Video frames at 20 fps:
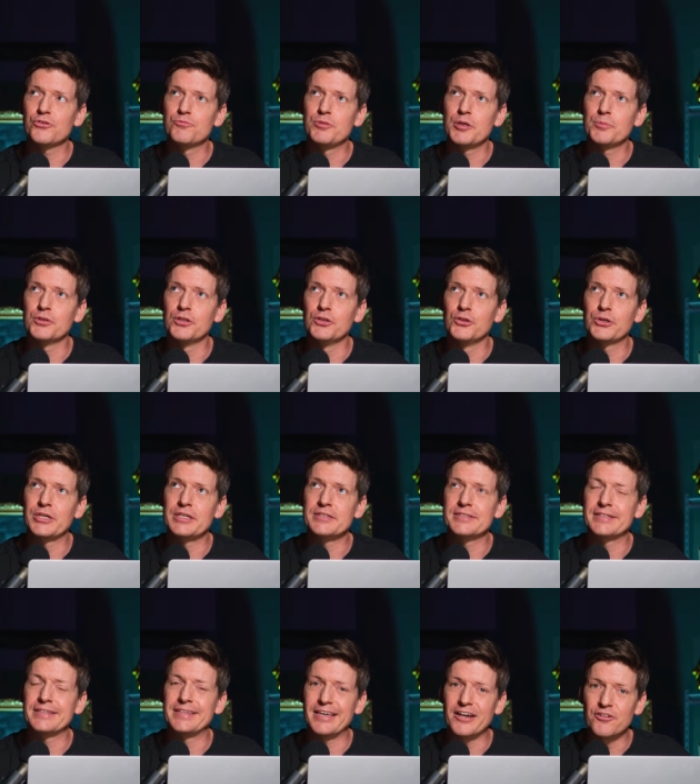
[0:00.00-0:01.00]
if people are looking
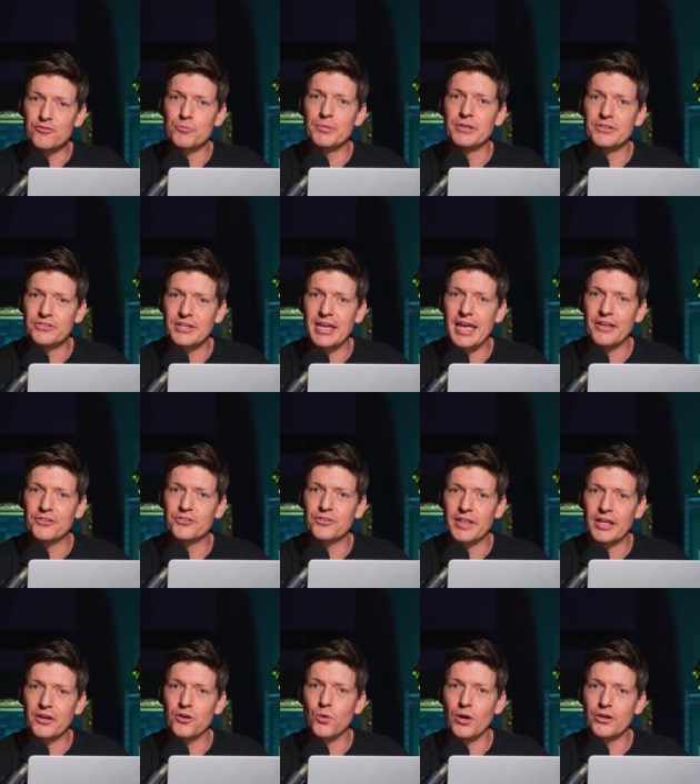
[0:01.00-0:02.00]
to government to answer
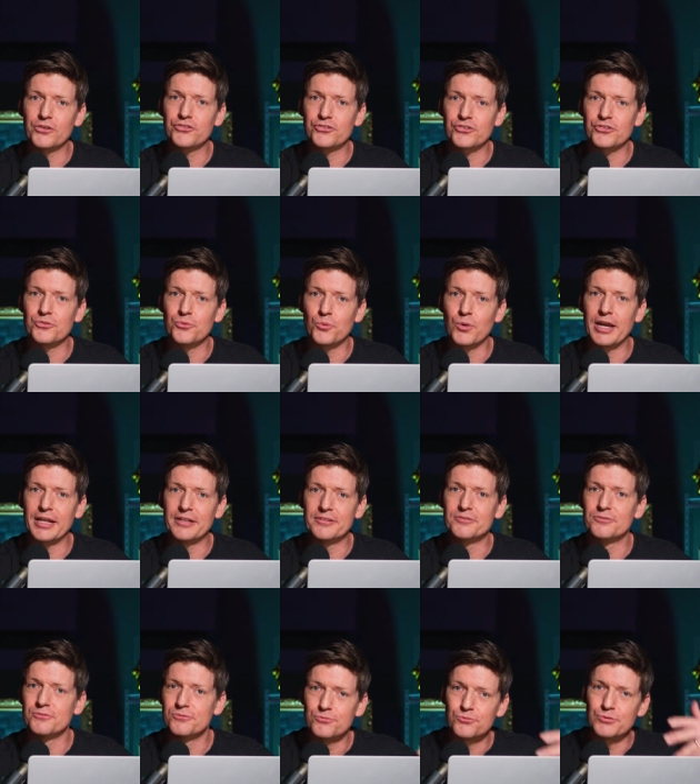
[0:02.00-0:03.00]
that question
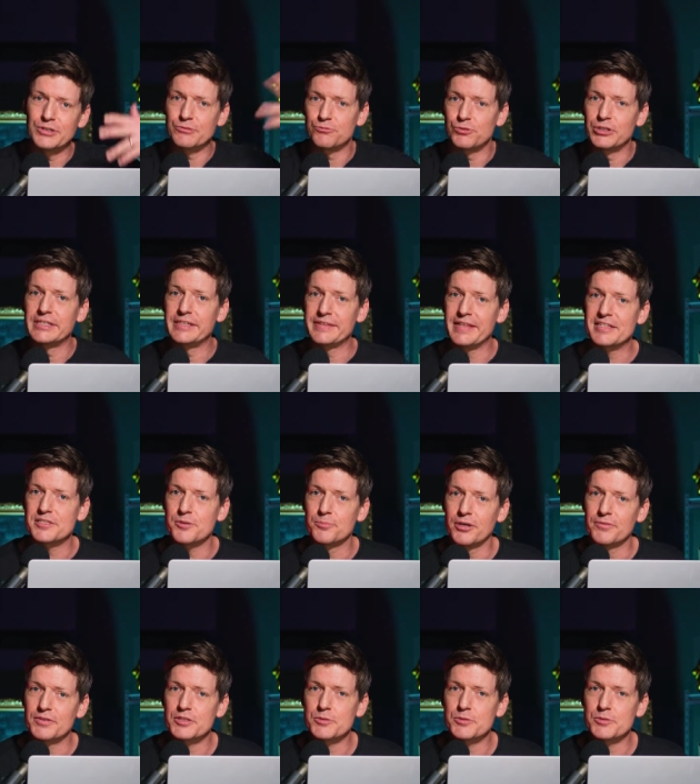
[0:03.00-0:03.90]
when, when really that's above